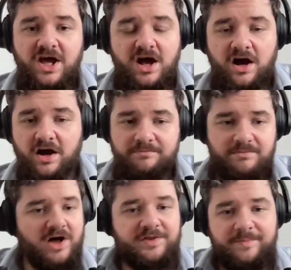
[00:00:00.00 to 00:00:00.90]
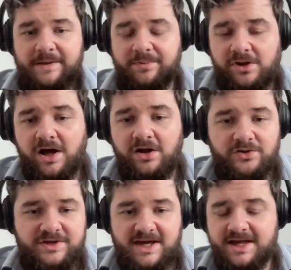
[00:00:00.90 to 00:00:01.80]
Other people are
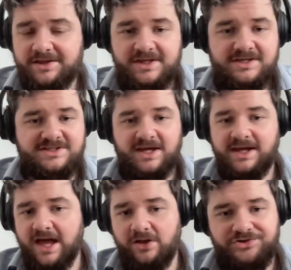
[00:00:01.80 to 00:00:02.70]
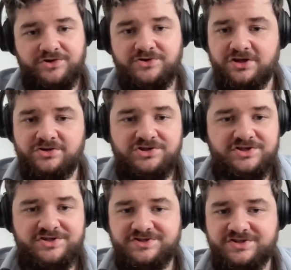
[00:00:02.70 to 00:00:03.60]
looking at things like L2
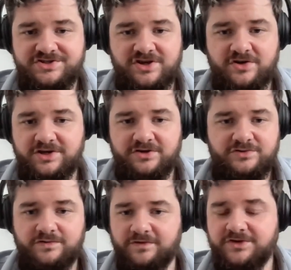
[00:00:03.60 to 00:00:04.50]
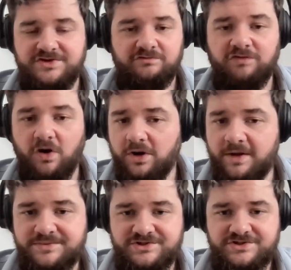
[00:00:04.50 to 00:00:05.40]
solutions. So, sort of using
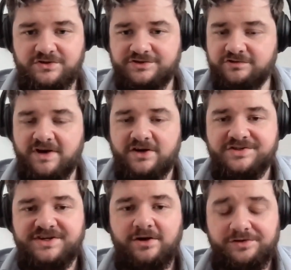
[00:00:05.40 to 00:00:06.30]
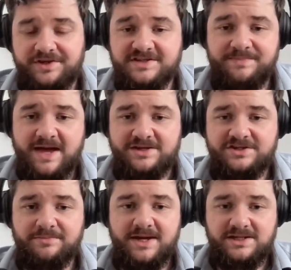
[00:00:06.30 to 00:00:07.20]
roll-ups to reconcile things back to
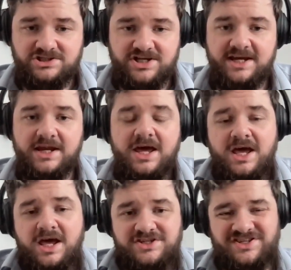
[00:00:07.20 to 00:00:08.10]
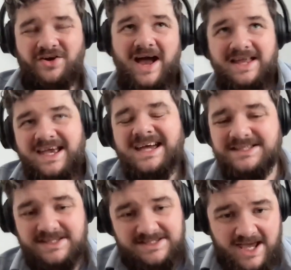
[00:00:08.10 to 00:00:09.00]
the main chain. So at the end
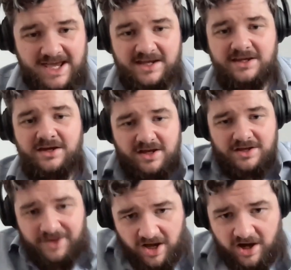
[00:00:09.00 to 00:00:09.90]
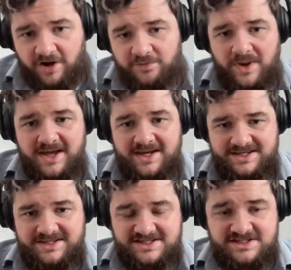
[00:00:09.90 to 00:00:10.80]
of the day, the hardware
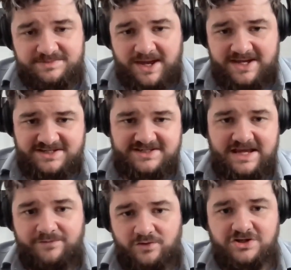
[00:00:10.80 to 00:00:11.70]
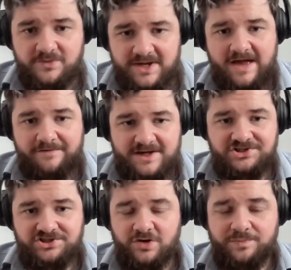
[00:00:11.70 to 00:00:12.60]
in this space, if you're doing
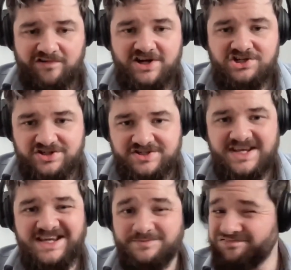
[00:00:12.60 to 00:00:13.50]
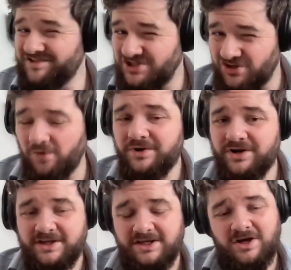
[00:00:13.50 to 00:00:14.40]
FHE operations, it's
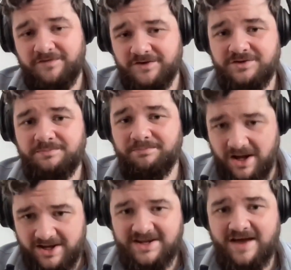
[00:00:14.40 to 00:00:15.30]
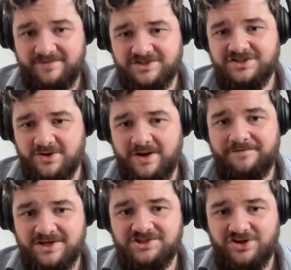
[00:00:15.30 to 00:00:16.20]
predominantly governed by having to do
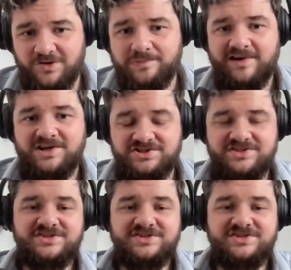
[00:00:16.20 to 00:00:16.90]
FHE operations.